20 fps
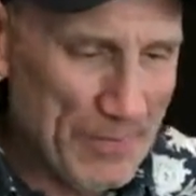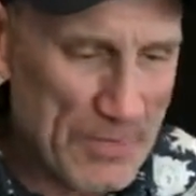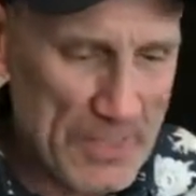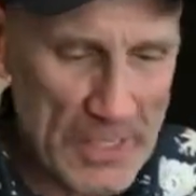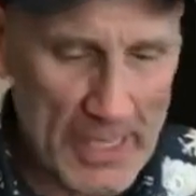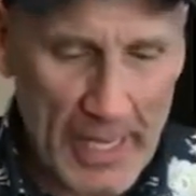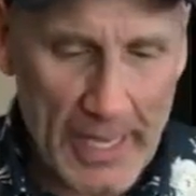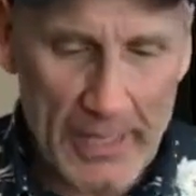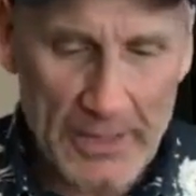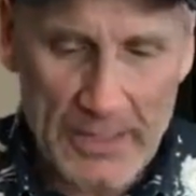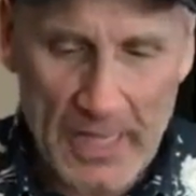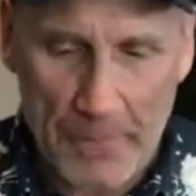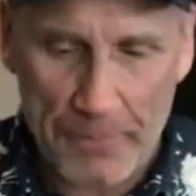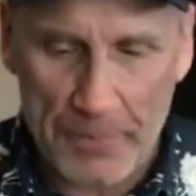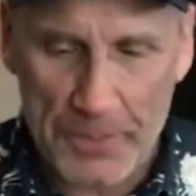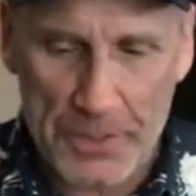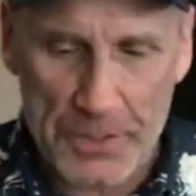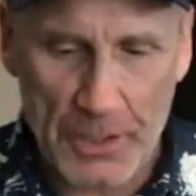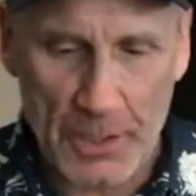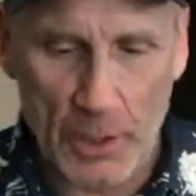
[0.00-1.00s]
Today's
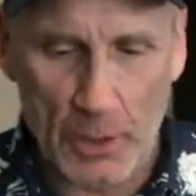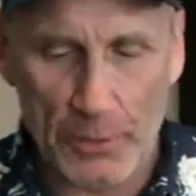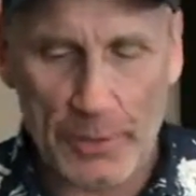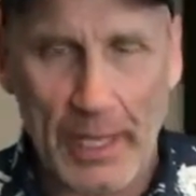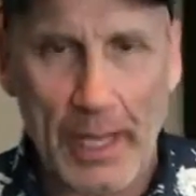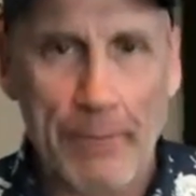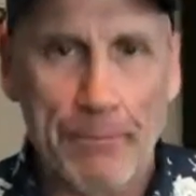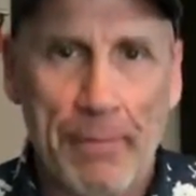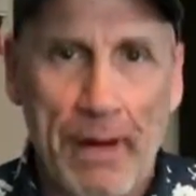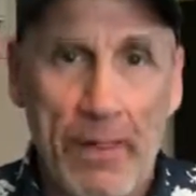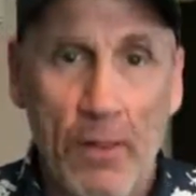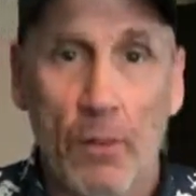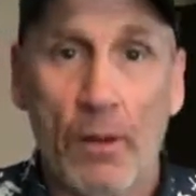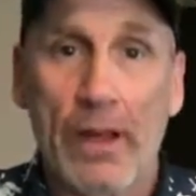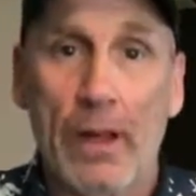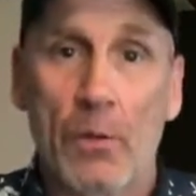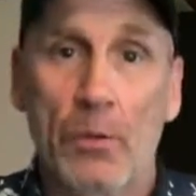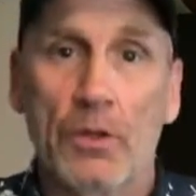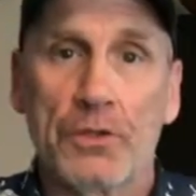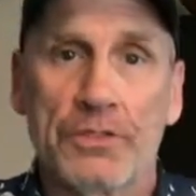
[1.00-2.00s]
episode, and by the
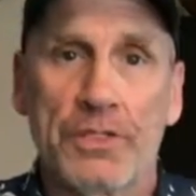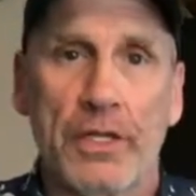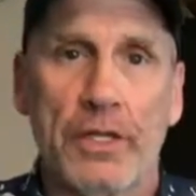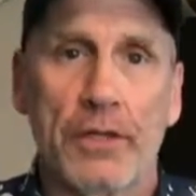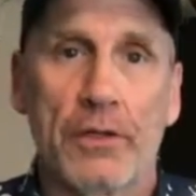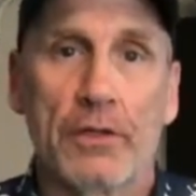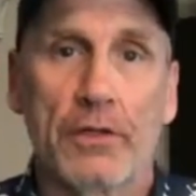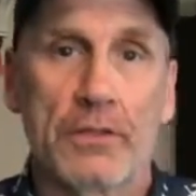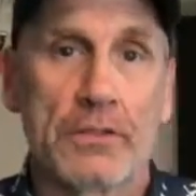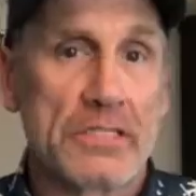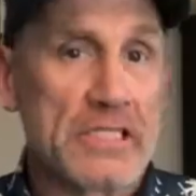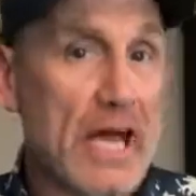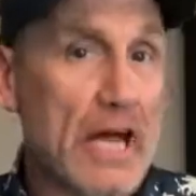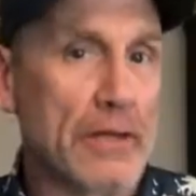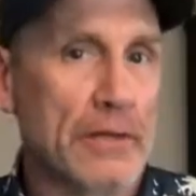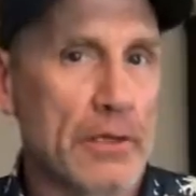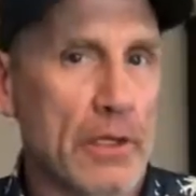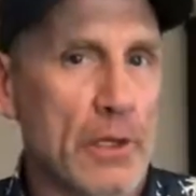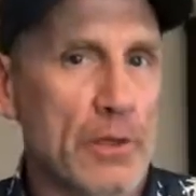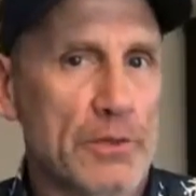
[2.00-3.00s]
way, I will tell you,
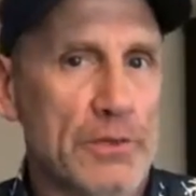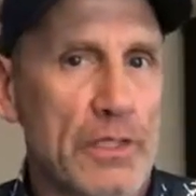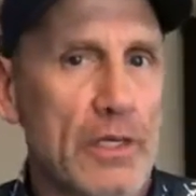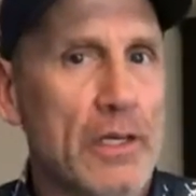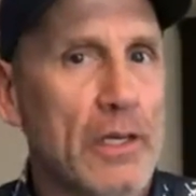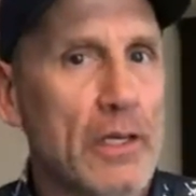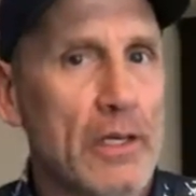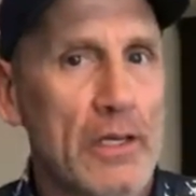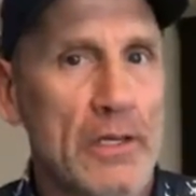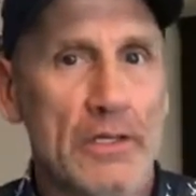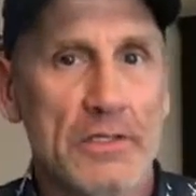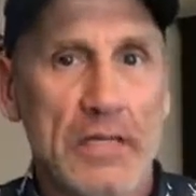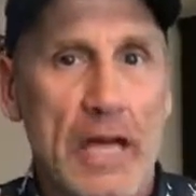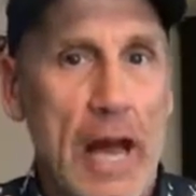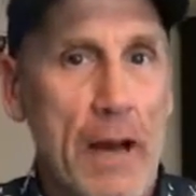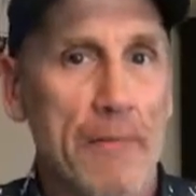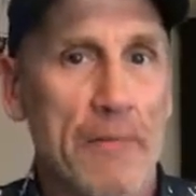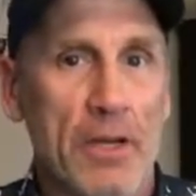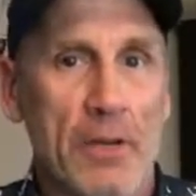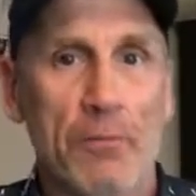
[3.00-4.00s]
side note, is
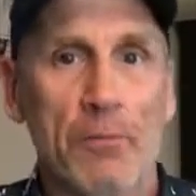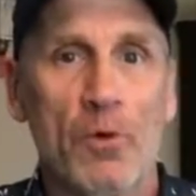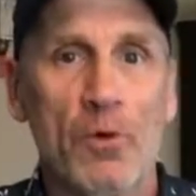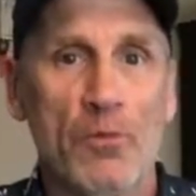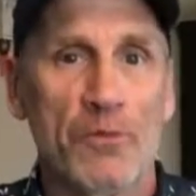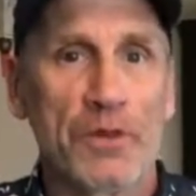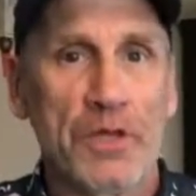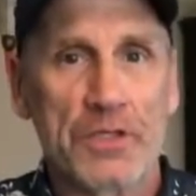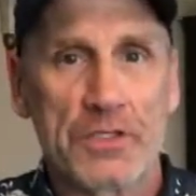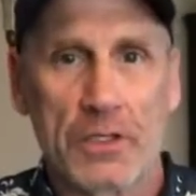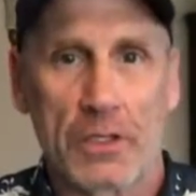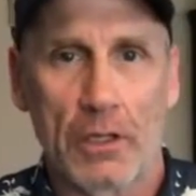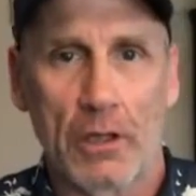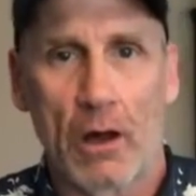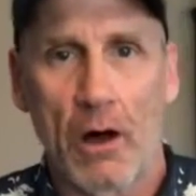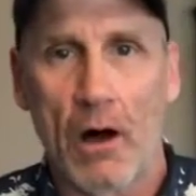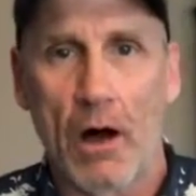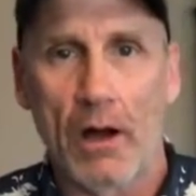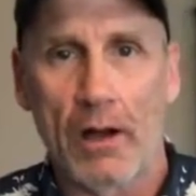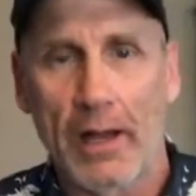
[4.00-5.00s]
I'm going to move these
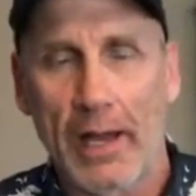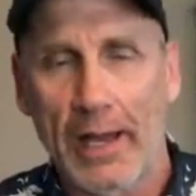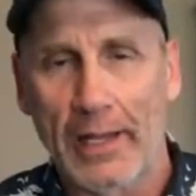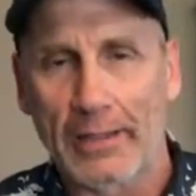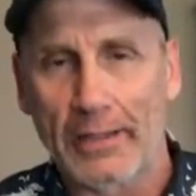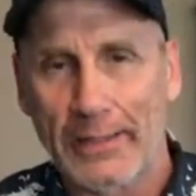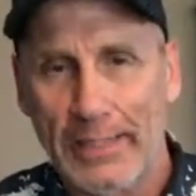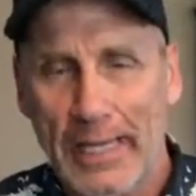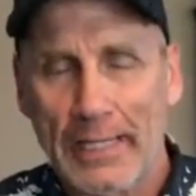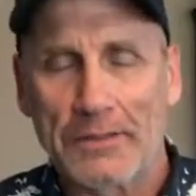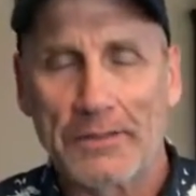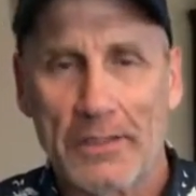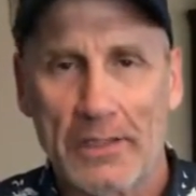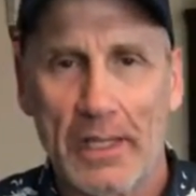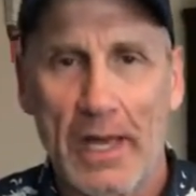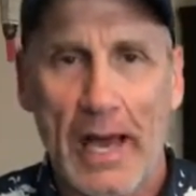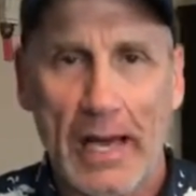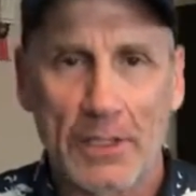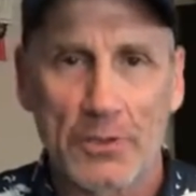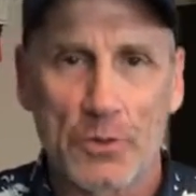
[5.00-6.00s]
along and get to
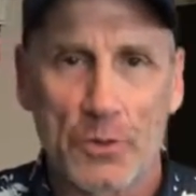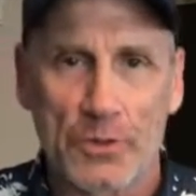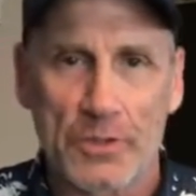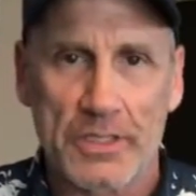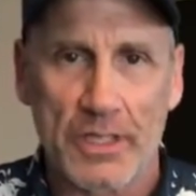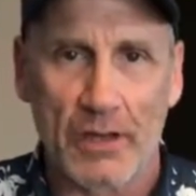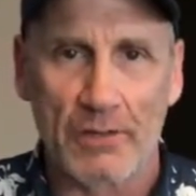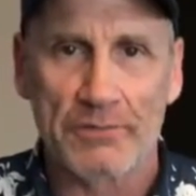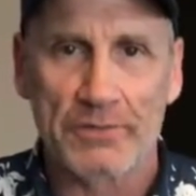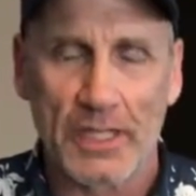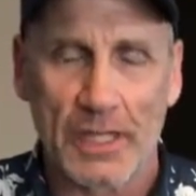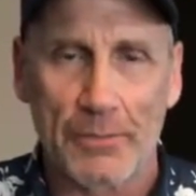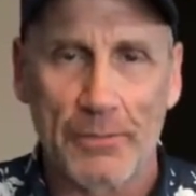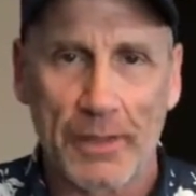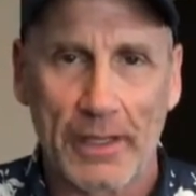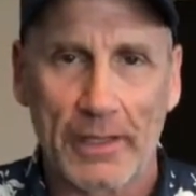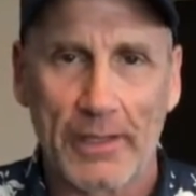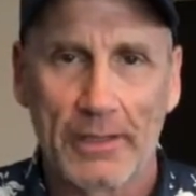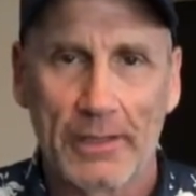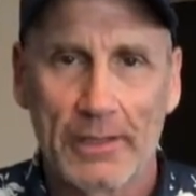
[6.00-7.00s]
the actual
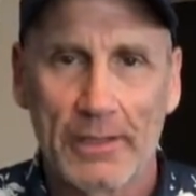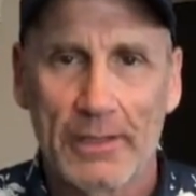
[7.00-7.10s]
self-taping.